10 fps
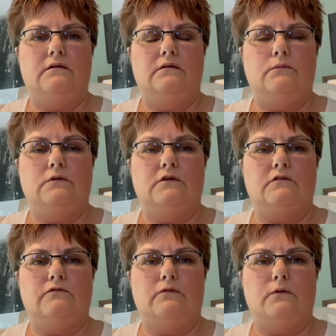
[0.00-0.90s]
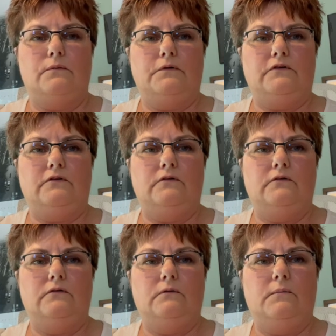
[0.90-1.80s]
you will look forward
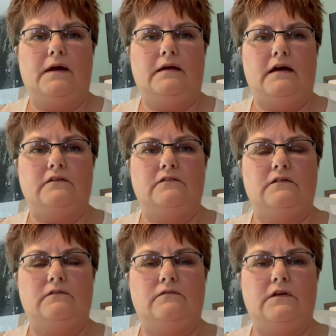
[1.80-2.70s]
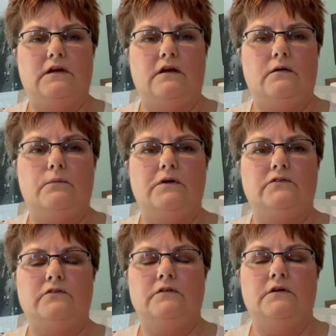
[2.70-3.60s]
to my next video,
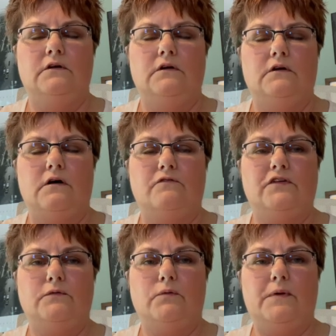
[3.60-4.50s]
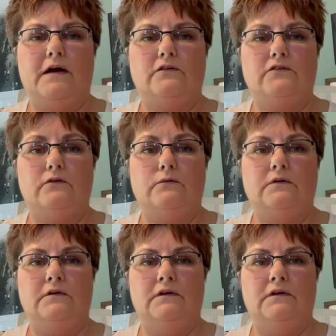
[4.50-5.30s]
which hopefully will be out soon.